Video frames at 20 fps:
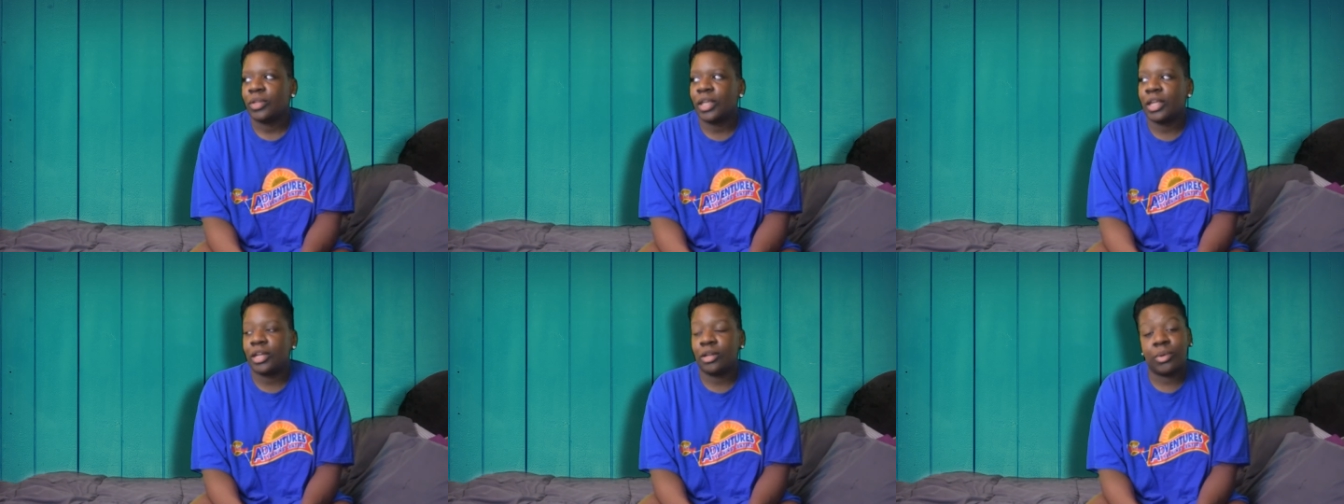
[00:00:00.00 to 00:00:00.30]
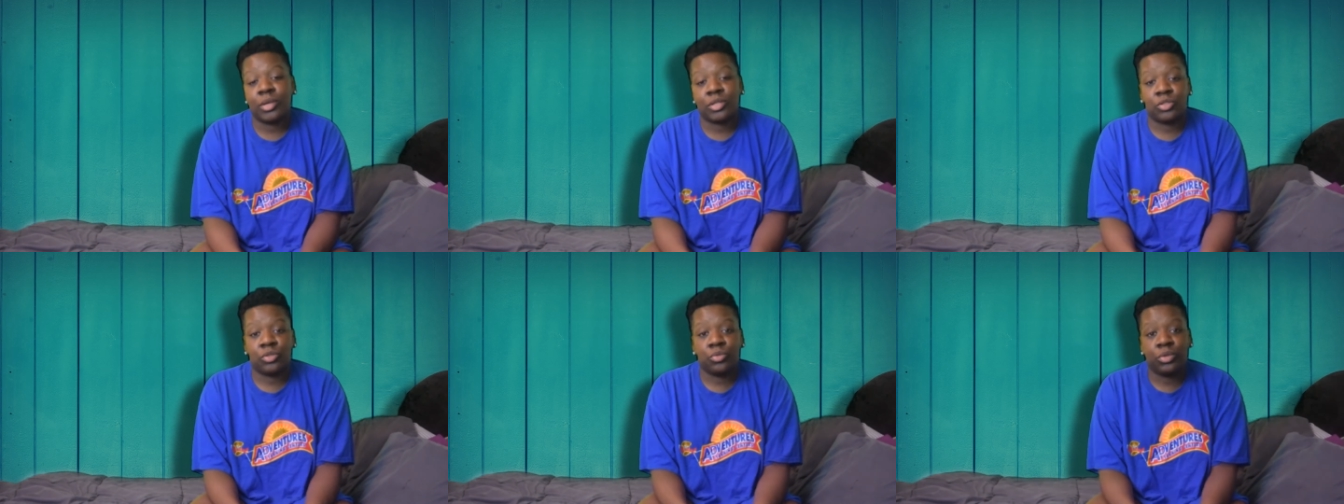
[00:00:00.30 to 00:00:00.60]
And
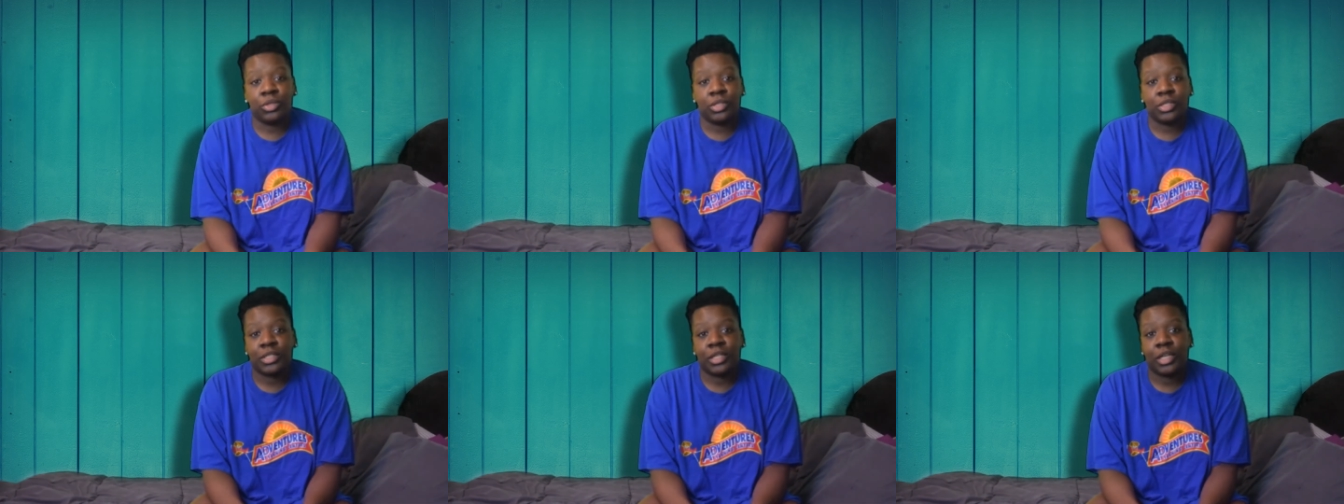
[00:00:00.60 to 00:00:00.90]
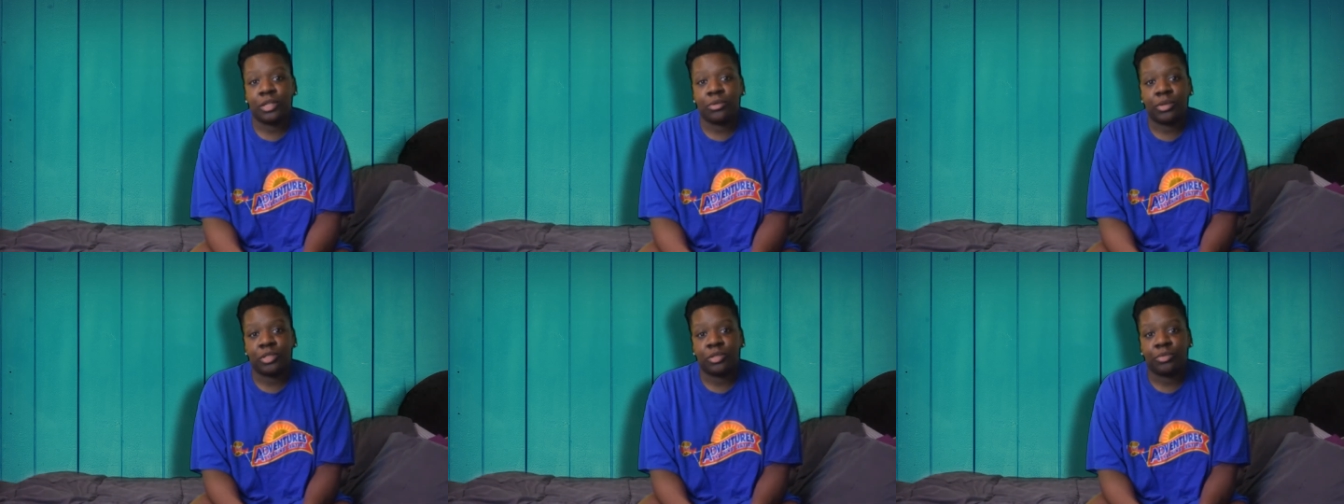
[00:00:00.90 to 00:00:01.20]
I'm actually really
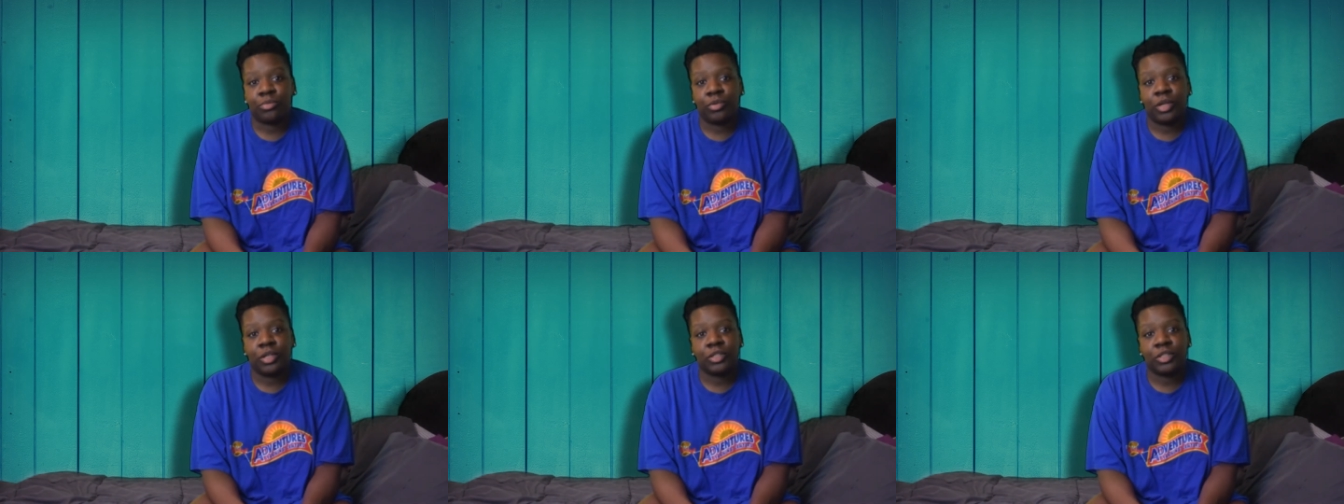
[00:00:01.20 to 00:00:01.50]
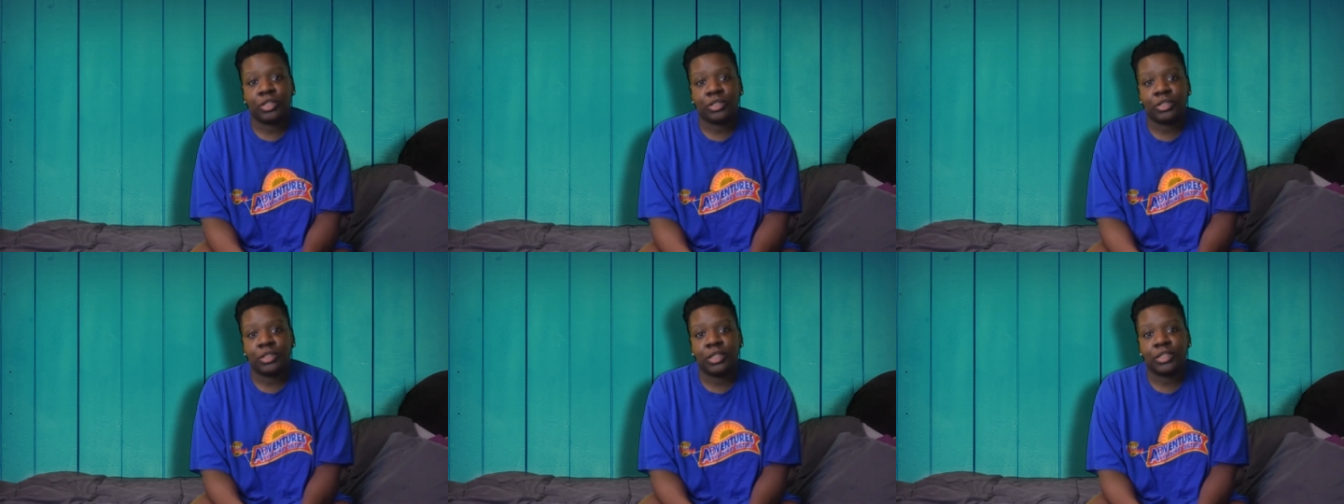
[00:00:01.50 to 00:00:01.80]
excited about the
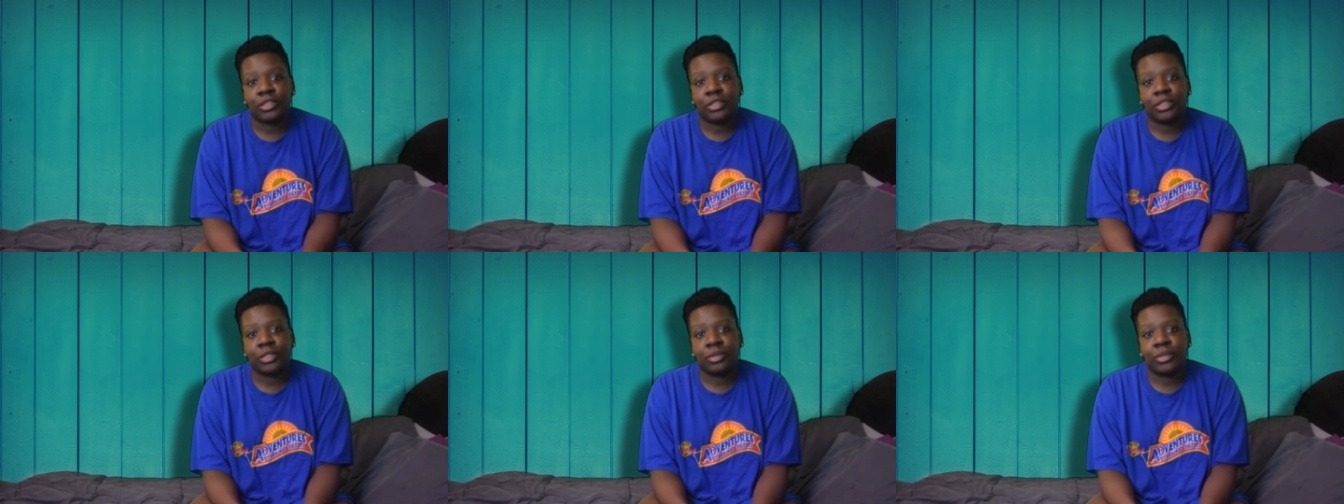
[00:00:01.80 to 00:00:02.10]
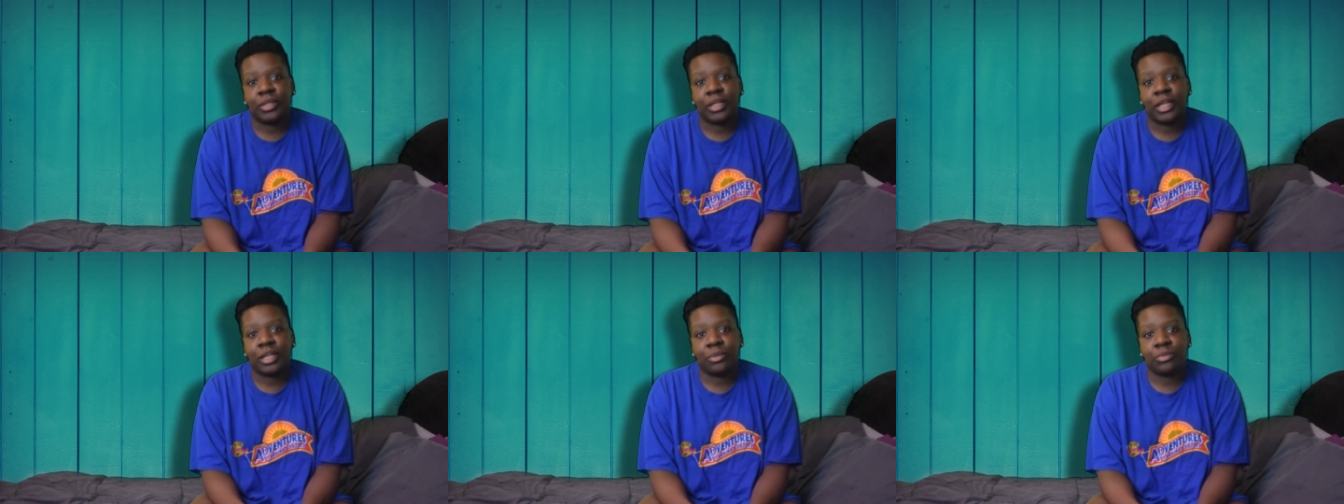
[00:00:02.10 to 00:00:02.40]
project. It's not just
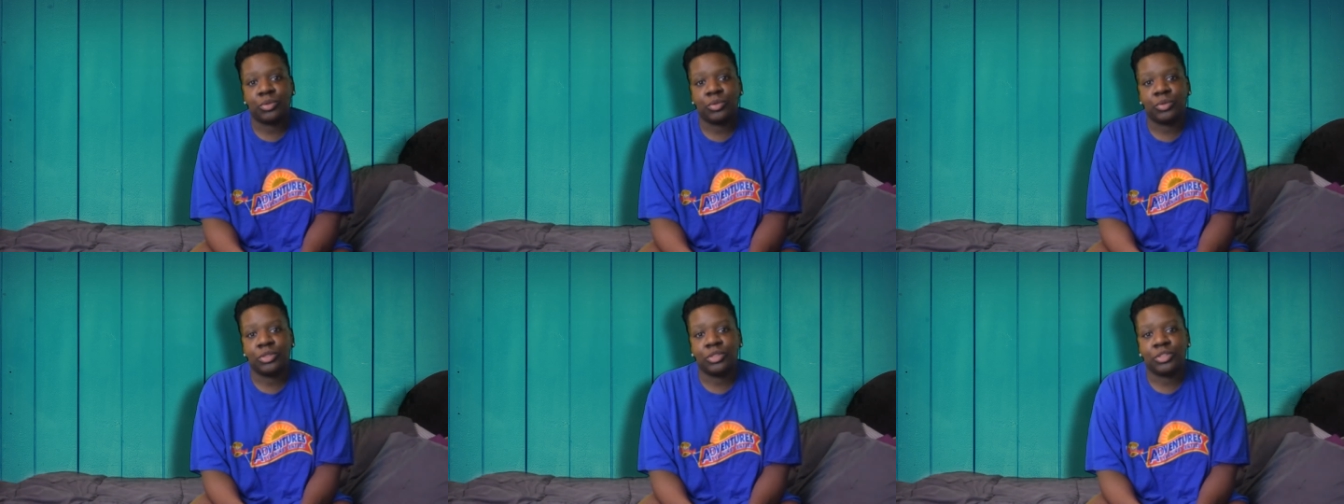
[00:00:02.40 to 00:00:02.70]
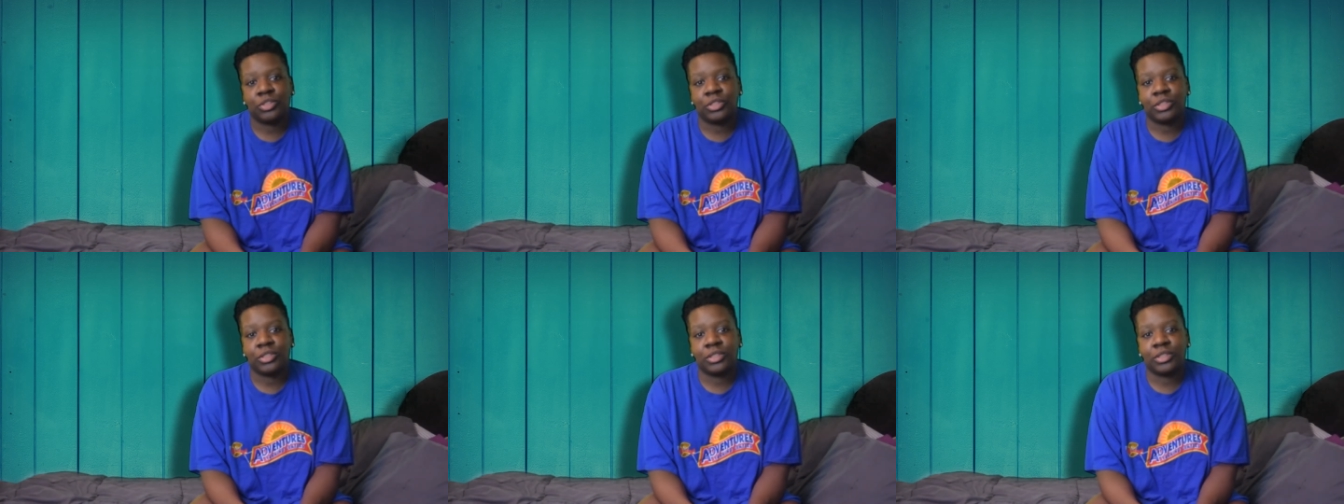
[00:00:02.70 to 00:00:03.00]
like I'm doing it
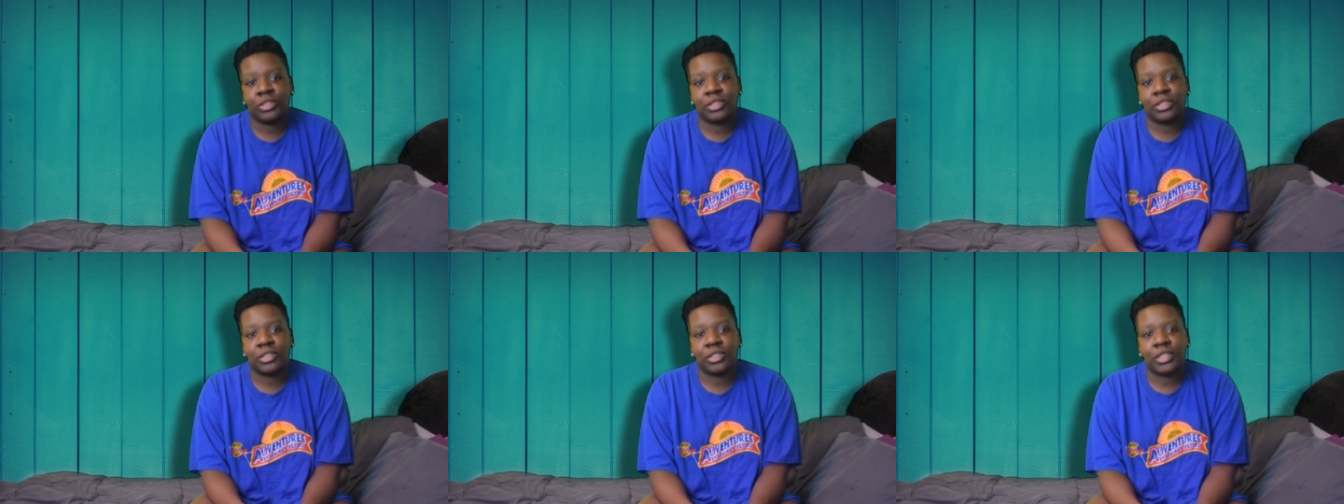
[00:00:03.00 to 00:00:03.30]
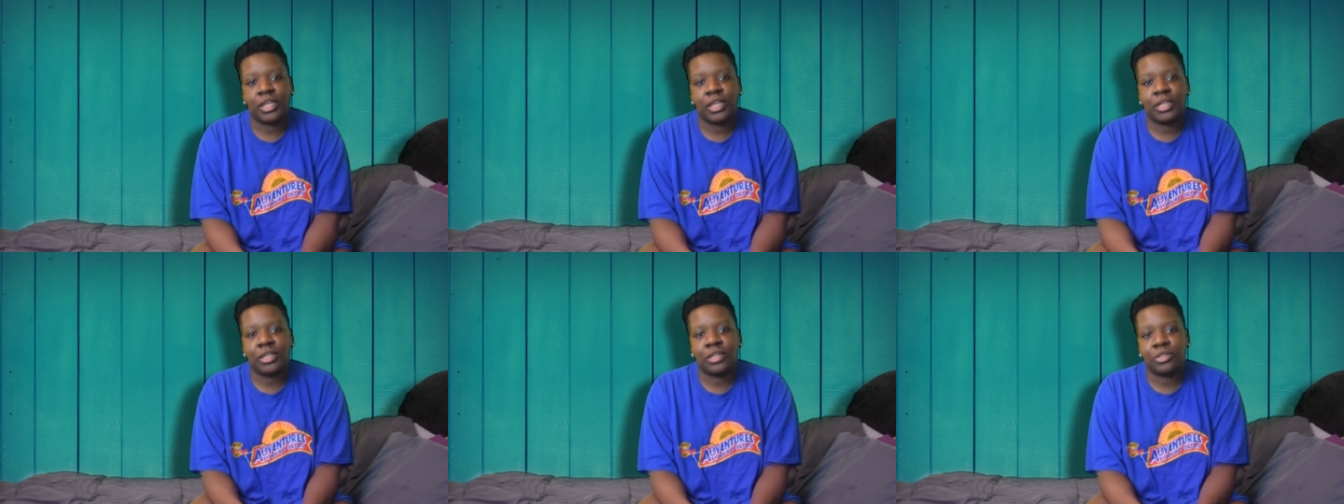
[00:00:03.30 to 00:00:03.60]
just to kiss
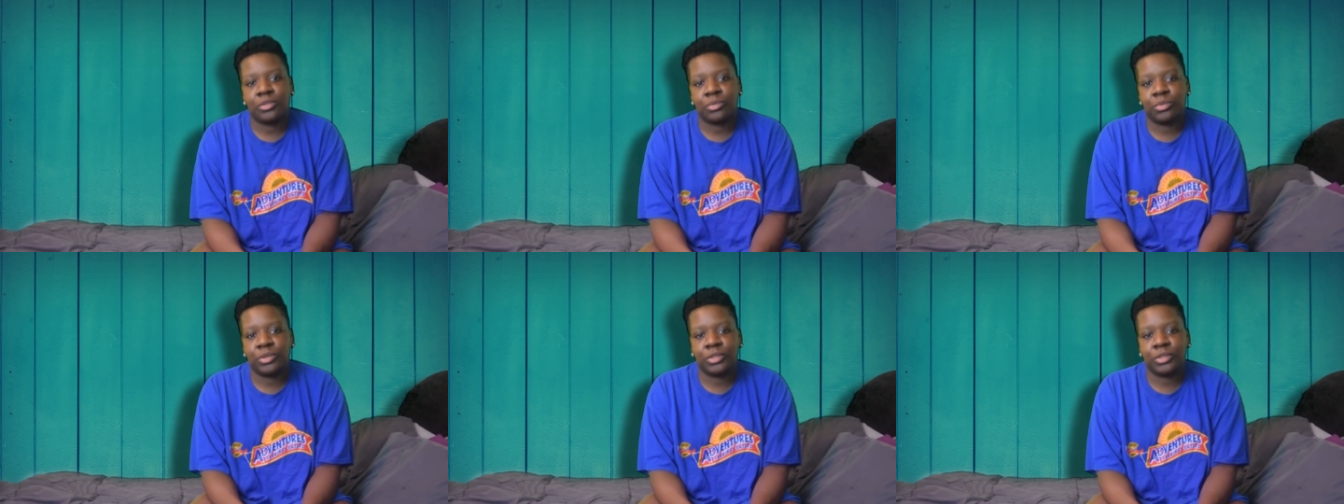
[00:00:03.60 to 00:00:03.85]
his ass,